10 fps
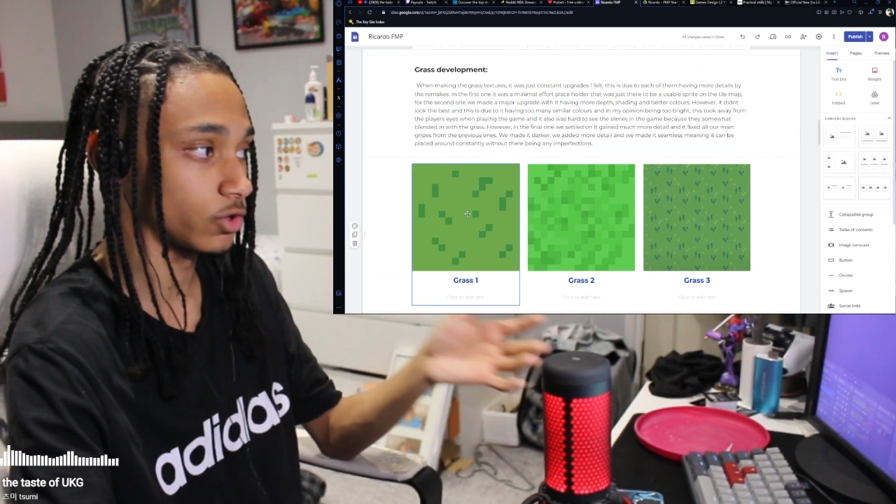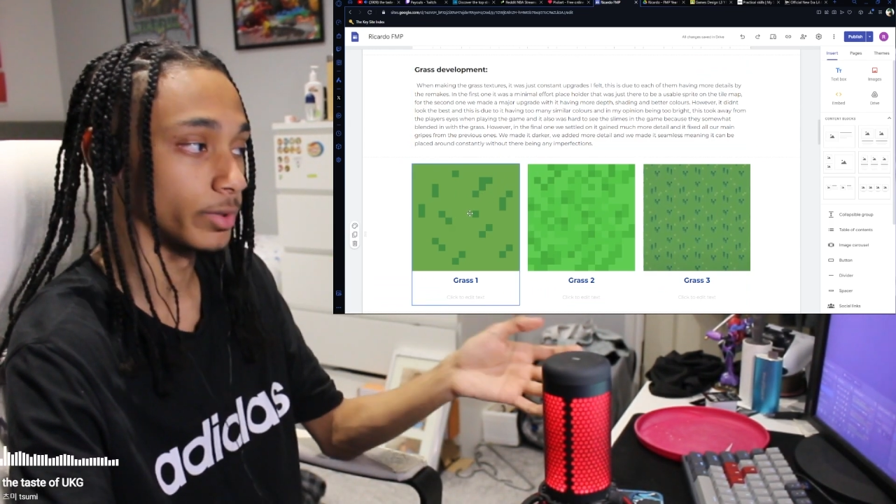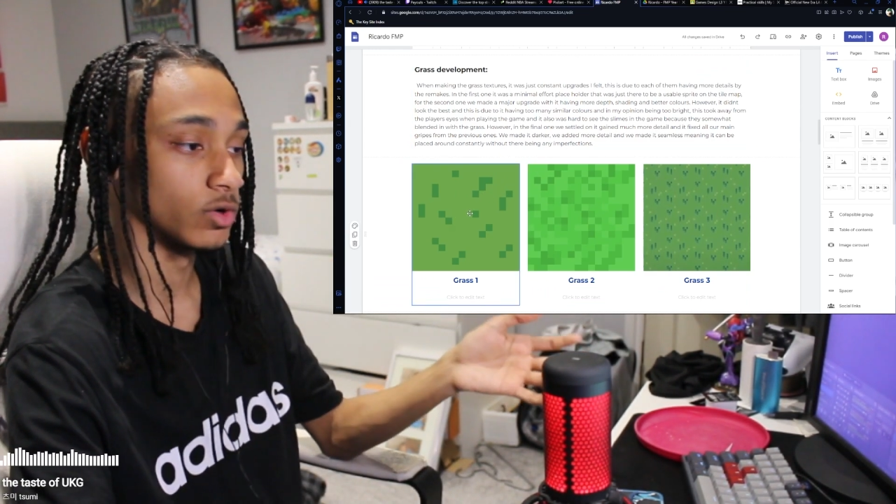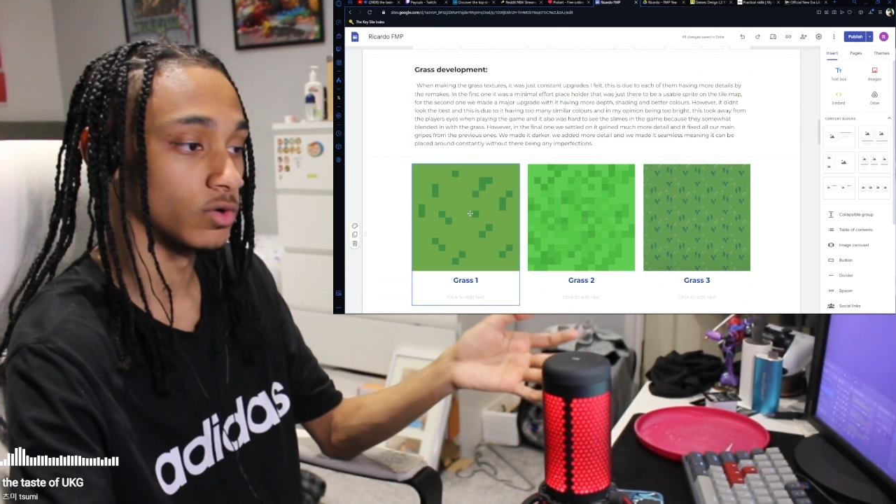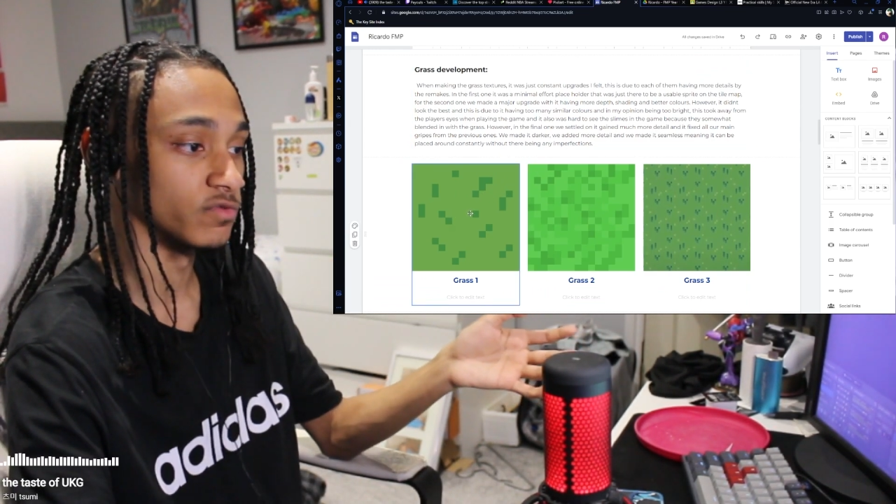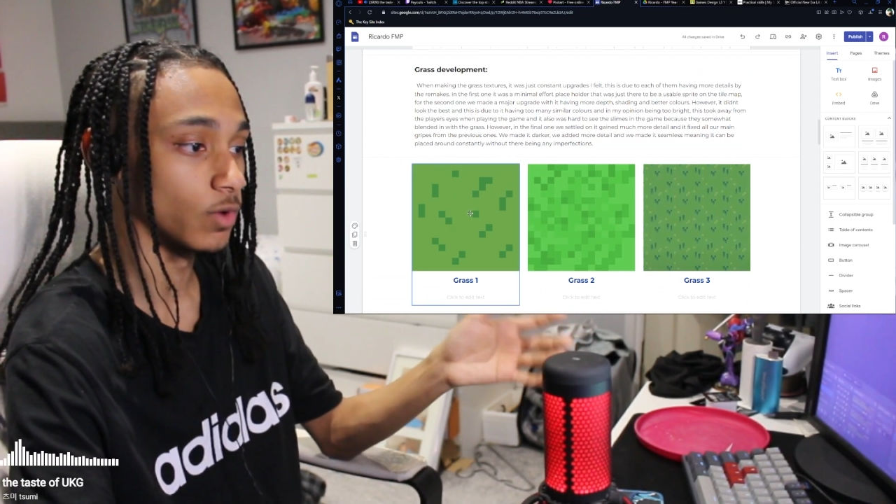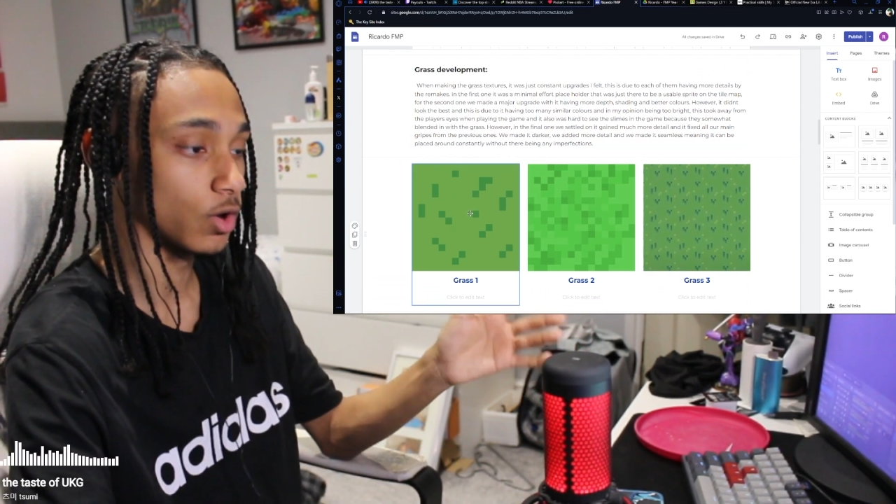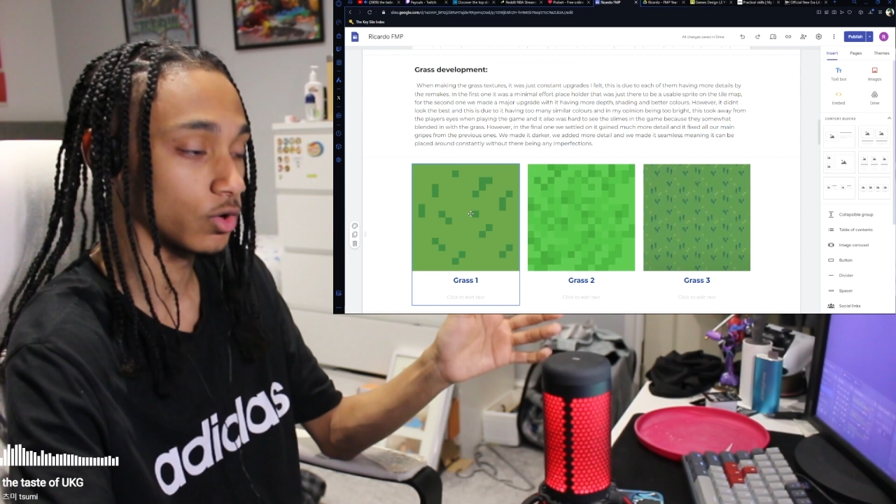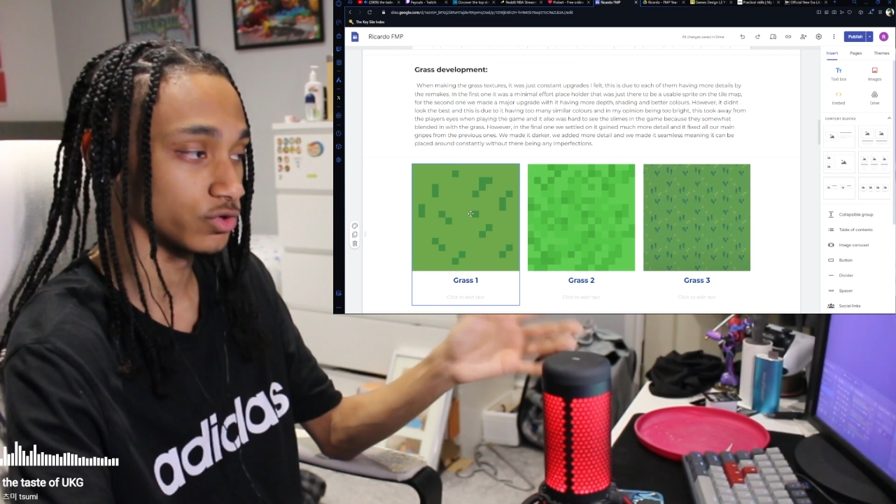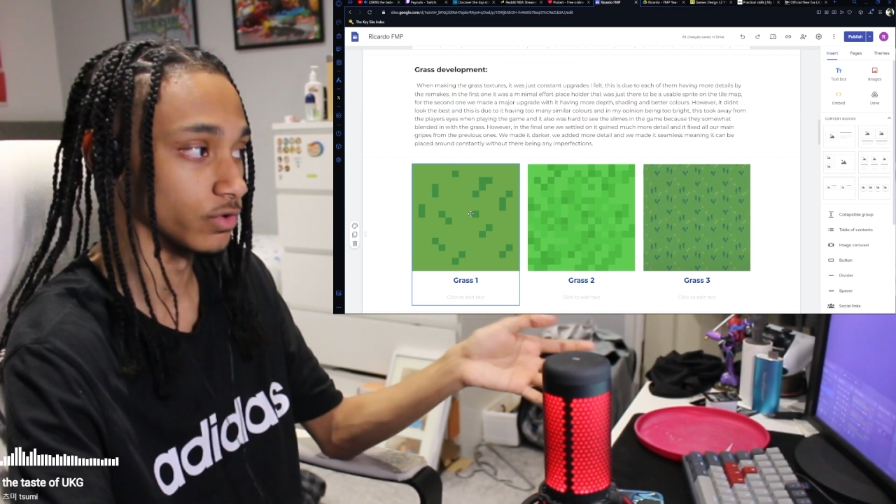a bit of
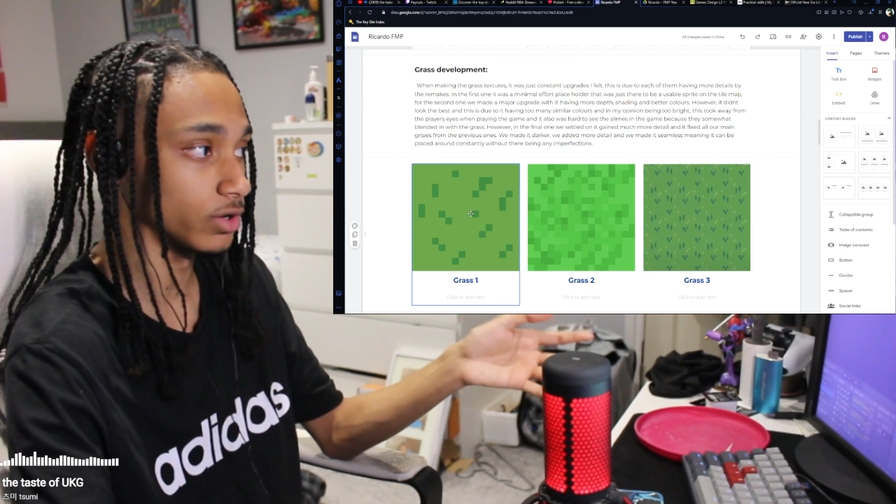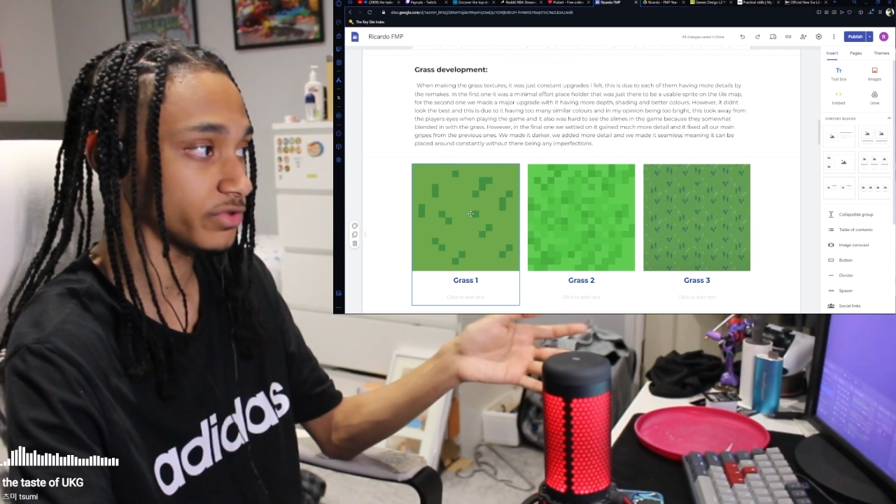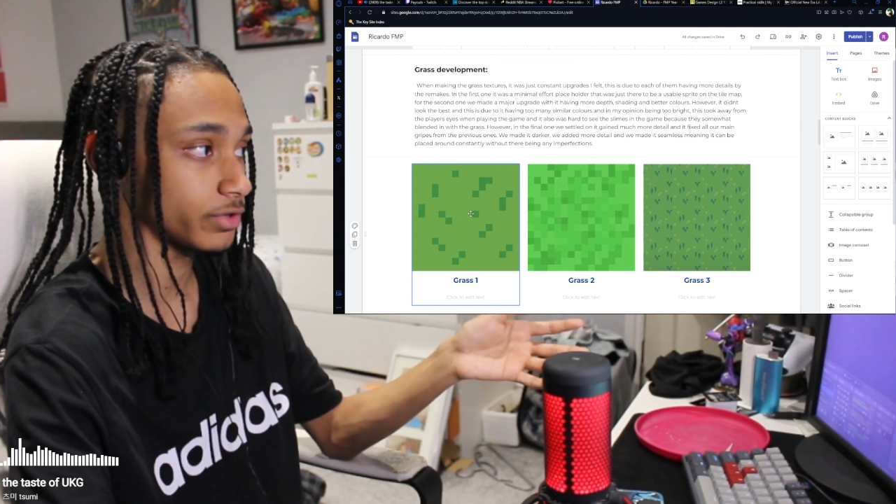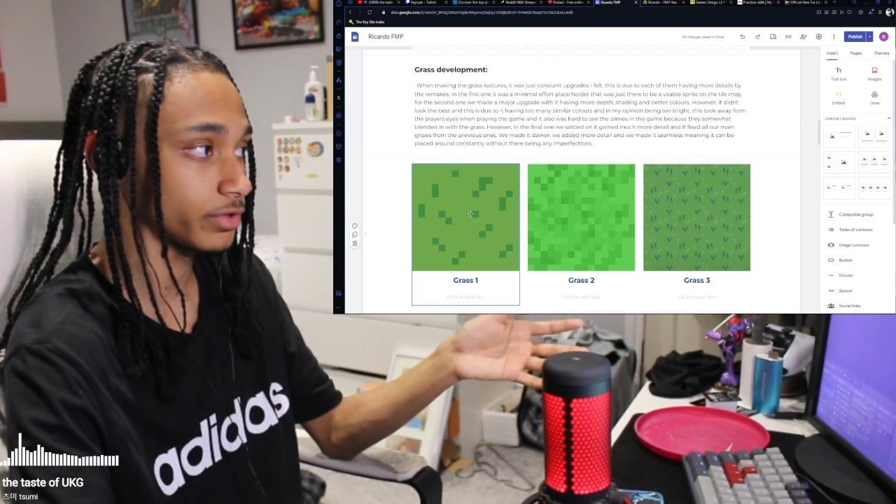work on the grass.